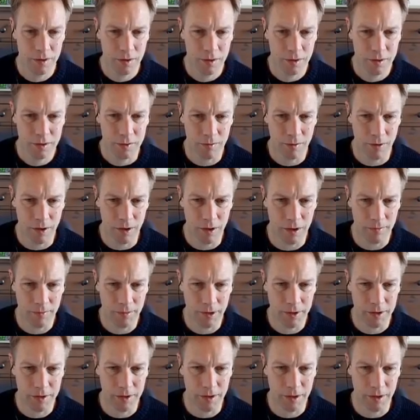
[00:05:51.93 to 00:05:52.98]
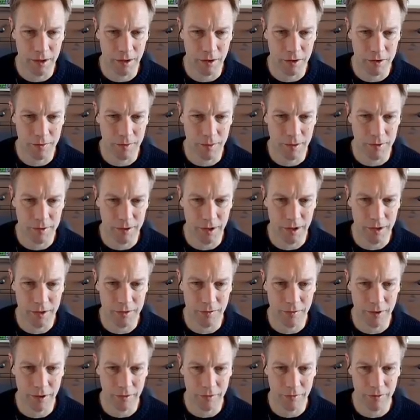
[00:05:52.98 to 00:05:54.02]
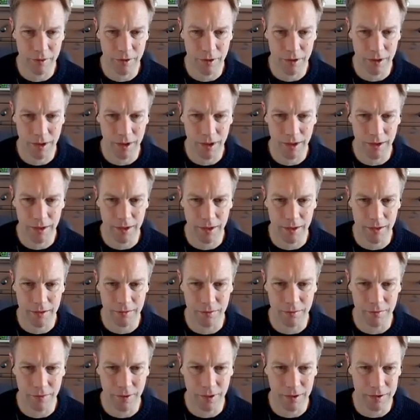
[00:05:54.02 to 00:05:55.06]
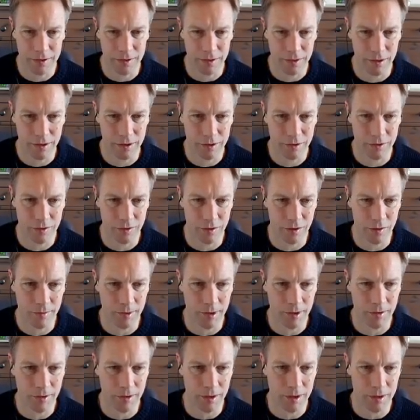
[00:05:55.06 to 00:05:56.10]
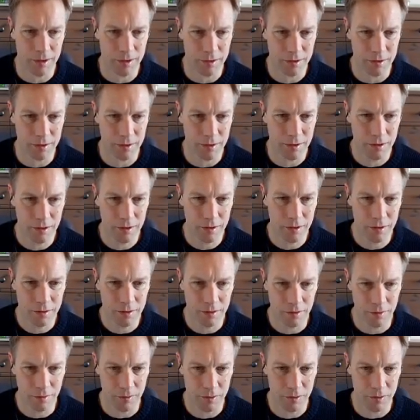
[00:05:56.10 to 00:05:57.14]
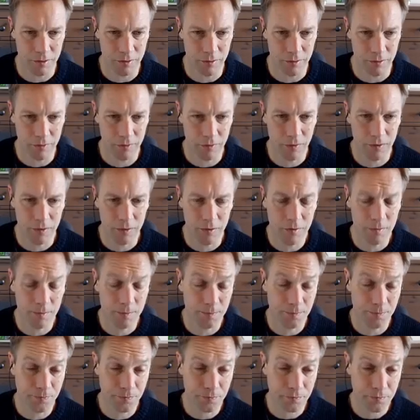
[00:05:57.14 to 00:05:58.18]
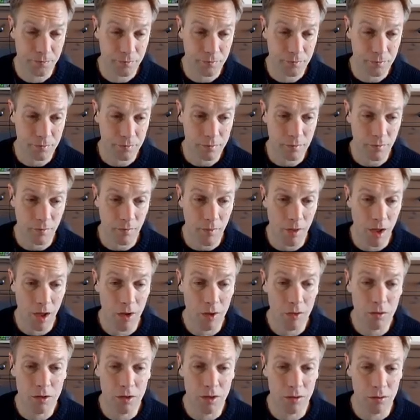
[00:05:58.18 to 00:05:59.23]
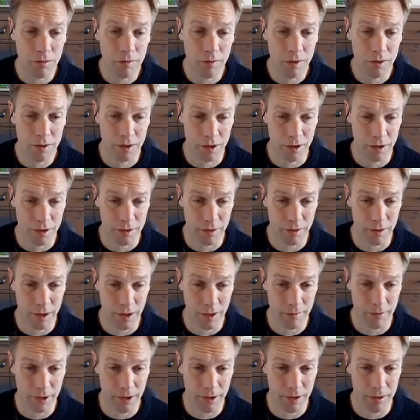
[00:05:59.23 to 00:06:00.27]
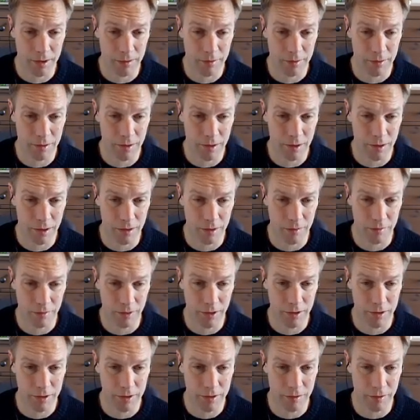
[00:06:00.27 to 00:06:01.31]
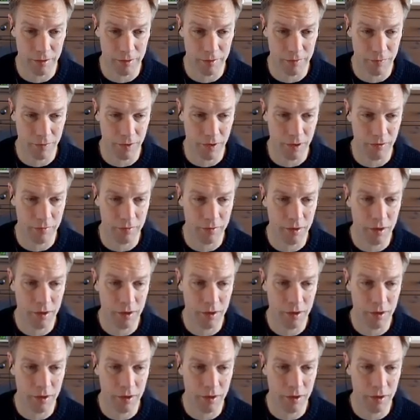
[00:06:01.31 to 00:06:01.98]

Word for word: So when I basically I should be able to iterate through it, collect that into a vector, and it should come out as zero, one, two, three, four and also reversing it. So again, make a, a, range zero to five,